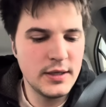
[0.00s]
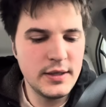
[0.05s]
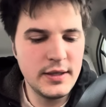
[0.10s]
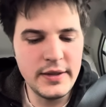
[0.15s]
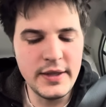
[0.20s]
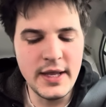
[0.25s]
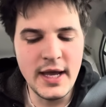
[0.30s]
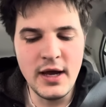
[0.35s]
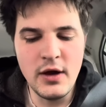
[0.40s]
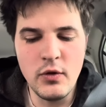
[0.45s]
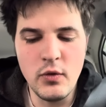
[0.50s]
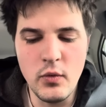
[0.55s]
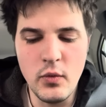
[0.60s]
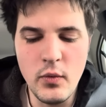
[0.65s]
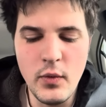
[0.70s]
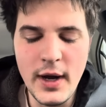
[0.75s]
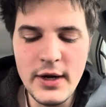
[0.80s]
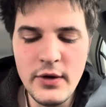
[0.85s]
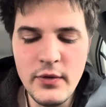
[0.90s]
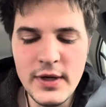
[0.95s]
Now,
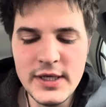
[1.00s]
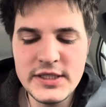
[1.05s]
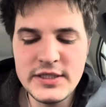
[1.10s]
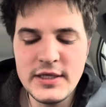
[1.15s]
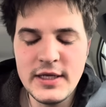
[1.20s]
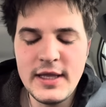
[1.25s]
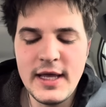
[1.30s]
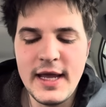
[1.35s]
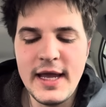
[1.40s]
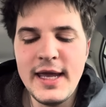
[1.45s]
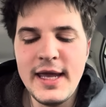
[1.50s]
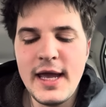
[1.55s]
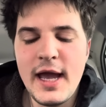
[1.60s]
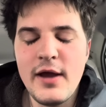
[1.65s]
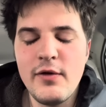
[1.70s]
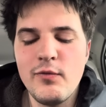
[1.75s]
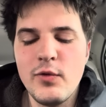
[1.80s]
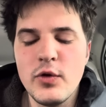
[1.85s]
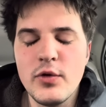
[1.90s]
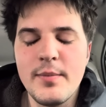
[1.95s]
why do I say that AI
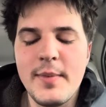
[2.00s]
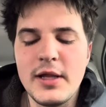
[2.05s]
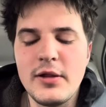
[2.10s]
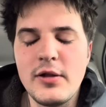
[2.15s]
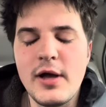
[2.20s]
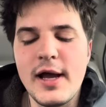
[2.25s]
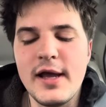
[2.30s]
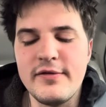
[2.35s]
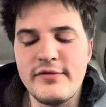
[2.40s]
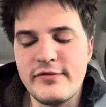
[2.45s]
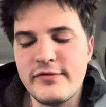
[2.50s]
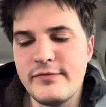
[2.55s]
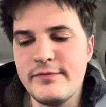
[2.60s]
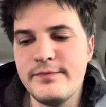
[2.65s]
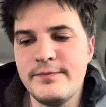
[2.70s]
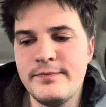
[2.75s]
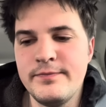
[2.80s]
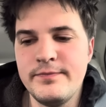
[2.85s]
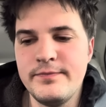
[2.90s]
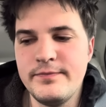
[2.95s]
ruined my life?
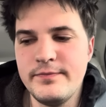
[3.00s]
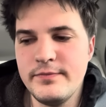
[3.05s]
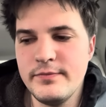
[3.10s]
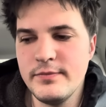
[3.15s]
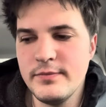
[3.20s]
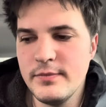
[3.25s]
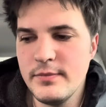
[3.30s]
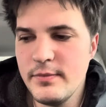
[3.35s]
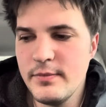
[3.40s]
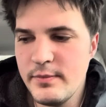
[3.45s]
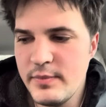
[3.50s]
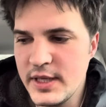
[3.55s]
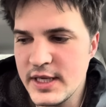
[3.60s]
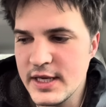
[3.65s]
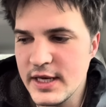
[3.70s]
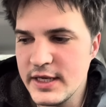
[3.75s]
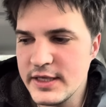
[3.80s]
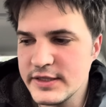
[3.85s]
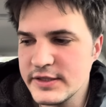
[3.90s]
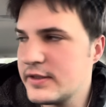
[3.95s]

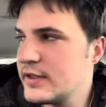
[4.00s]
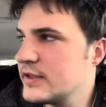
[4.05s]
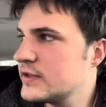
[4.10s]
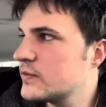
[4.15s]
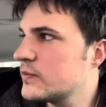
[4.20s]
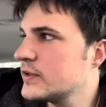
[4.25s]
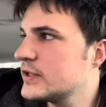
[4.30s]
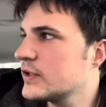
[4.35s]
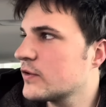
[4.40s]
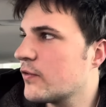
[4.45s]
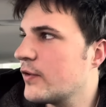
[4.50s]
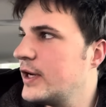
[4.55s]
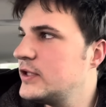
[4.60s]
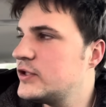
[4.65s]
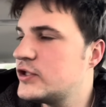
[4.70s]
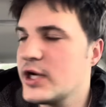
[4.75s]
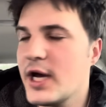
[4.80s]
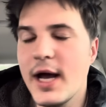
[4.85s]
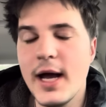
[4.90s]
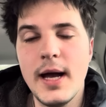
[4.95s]
Because this was a great
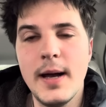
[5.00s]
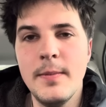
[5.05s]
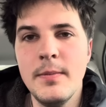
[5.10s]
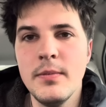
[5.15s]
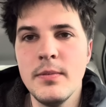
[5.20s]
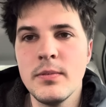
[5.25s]
job.